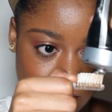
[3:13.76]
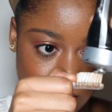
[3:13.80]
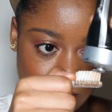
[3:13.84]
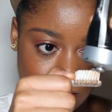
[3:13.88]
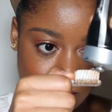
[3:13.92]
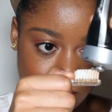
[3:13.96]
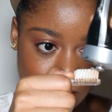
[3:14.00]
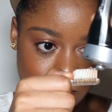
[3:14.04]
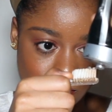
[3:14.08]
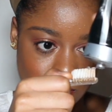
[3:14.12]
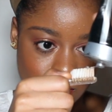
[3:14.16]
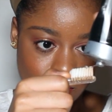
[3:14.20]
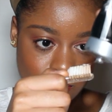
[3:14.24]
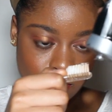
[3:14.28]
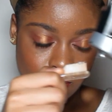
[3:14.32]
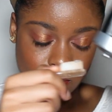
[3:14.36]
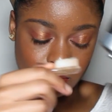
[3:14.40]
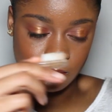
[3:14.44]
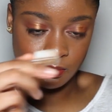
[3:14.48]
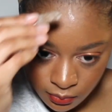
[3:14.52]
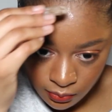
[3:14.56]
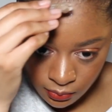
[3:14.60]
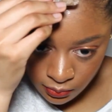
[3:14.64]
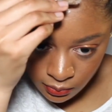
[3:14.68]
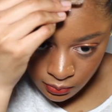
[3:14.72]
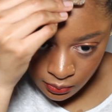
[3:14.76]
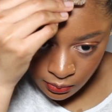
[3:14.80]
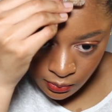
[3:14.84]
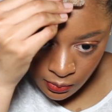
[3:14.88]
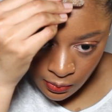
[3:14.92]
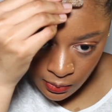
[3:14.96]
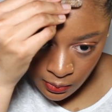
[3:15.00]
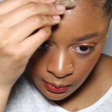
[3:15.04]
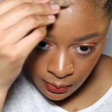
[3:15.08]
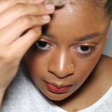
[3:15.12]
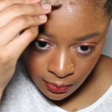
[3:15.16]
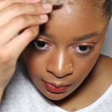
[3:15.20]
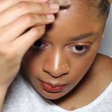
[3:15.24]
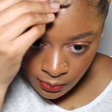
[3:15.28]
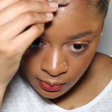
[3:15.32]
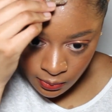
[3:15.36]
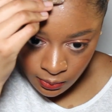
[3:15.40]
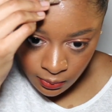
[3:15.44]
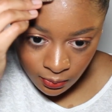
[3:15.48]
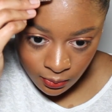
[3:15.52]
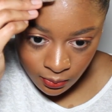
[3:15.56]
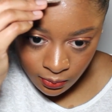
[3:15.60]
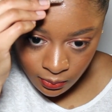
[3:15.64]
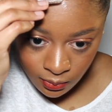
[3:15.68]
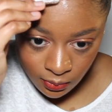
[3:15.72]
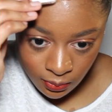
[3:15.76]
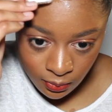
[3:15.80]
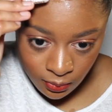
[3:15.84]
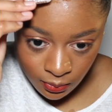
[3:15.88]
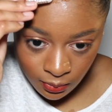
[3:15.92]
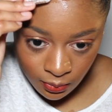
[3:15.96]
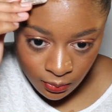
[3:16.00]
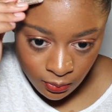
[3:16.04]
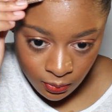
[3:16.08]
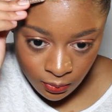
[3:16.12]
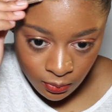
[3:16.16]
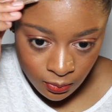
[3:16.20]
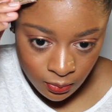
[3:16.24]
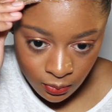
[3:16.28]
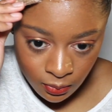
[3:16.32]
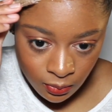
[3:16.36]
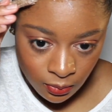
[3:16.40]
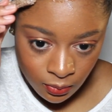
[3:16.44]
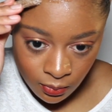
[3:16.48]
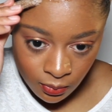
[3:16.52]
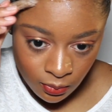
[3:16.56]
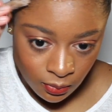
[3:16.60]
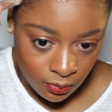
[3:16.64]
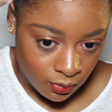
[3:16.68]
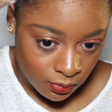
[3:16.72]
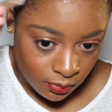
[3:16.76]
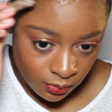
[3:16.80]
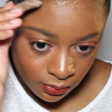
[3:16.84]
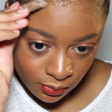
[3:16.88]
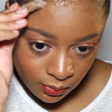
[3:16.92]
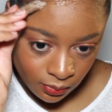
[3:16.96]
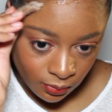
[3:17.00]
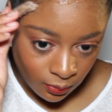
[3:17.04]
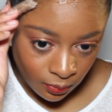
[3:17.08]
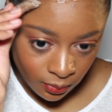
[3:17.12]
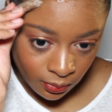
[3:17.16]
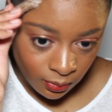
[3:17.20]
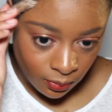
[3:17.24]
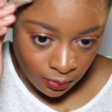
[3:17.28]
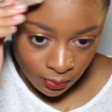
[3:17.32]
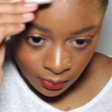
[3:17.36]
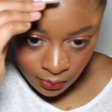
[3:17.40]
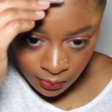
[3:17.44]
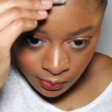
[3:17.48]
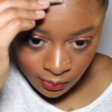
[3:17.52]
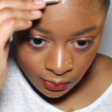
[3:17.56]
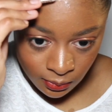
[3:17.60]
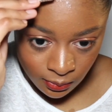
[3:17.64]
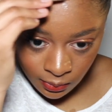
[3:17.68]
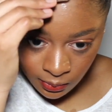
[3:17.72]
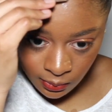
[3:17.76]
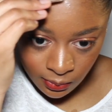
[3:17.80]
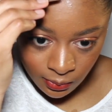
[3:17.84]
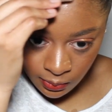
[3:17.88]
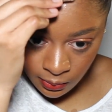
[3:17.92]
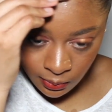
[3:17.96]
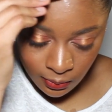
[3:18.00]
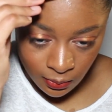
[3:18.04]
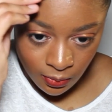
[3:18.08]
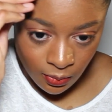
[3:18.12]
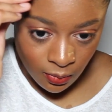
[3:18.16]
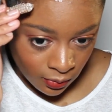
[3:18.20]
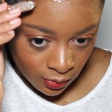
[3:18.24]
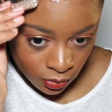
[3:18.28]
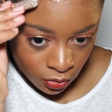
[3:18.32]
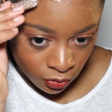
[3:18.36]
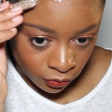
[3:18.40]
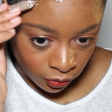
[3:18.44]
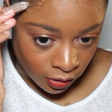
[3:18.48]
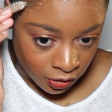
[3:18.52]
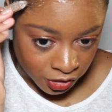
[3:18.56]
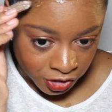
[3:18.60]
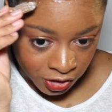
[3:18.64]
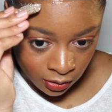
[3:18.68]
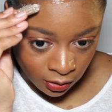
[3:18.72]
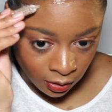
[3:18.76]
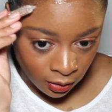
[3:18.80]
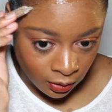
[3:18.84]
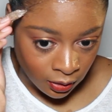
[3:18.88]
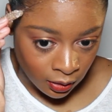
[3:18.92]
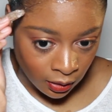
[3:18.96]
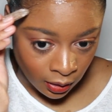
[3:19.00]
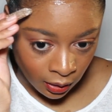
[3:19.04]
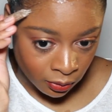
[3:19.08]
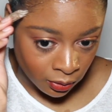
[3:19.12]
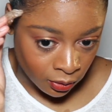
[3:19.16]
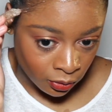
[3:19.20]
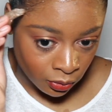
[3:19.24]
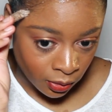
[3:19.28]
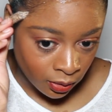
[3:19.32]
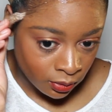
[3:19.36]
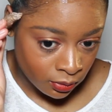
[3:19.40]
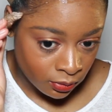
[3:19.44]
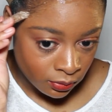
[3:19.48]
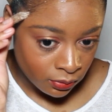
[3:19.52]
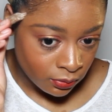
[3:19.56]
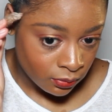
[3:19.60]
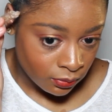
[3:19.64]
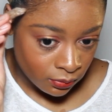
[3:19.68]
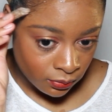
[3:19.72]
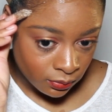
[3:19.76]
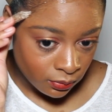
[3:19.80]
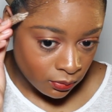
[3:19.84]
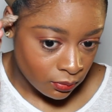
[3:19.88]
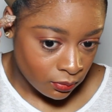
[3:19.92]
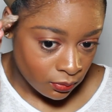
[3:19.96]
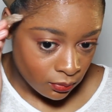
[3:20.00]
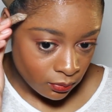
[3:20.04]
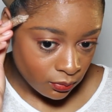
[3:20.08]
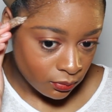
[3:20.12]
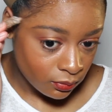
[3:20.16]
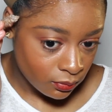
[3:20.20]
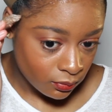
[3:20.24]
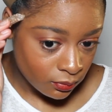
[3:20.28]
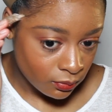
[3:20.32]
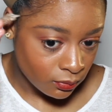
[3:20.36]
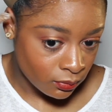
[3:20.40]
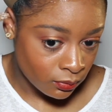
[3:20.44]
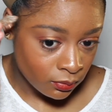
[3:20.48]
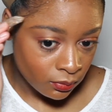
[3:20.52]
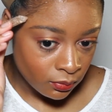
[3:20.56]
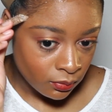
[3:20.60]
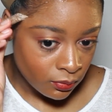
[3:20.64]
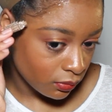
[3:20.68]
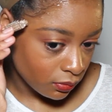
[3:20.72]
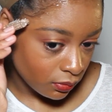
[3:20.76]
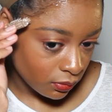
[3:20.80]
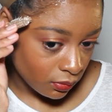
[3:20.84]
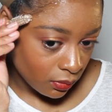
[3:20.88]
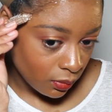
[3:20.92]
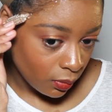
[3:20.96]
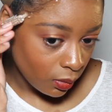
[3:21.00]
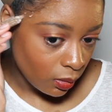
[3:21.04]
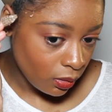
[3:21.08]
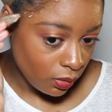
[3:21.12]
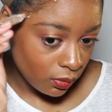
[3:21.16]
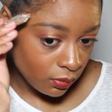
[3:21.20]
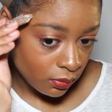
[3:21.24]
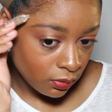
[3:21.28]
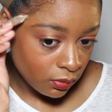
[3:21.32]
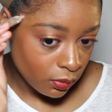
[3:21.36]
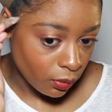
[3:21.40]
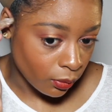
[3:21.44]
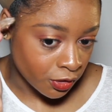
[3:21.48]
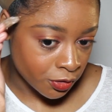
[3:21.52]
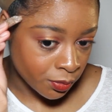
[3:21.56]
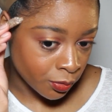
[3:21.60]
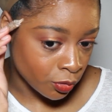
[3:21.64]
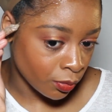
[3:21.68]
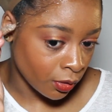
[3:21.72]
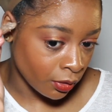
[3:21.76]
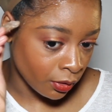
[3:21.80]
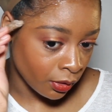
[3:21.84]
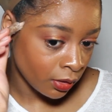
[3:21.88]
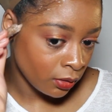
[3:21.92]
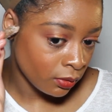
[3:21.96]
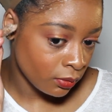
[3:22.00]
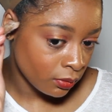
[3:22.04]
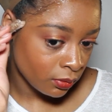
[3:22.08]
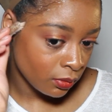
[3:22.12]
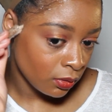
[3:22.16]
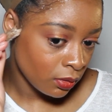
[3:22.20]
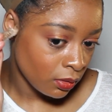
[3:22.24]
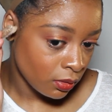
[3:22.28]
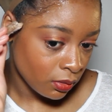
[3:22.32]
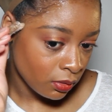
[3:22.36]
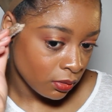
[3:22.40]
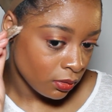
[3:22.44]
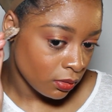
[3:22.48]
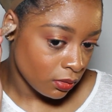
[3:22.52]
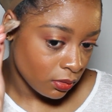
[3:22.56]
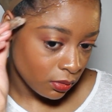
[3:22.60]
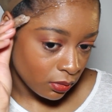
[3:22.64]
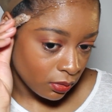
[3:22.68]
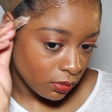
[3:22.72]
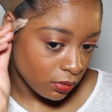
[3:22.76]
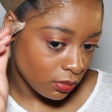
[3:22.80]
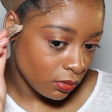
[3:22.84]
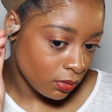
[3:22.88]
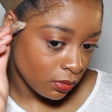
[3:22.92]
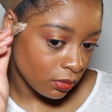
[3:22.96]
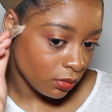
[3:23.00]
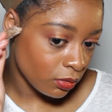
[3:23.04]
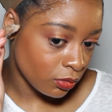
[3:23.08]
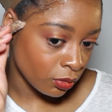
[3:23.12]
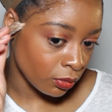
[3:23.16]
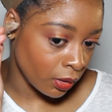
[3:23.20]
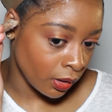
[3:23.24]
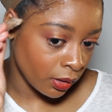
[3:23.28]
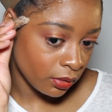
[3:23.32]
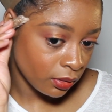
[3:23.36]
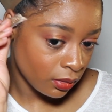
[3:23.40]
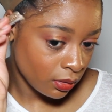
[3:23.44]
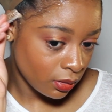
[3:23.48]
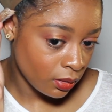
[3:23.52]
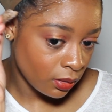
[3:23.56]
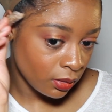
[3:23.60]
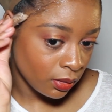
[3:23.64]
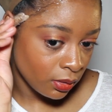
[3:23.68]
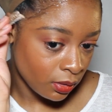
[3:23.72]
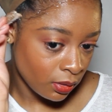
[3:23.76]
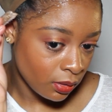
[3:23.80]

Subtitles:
I'm gonna go ahead and with my toothbrush or whatever brush you want to use, I'm just gonna go and put one layer of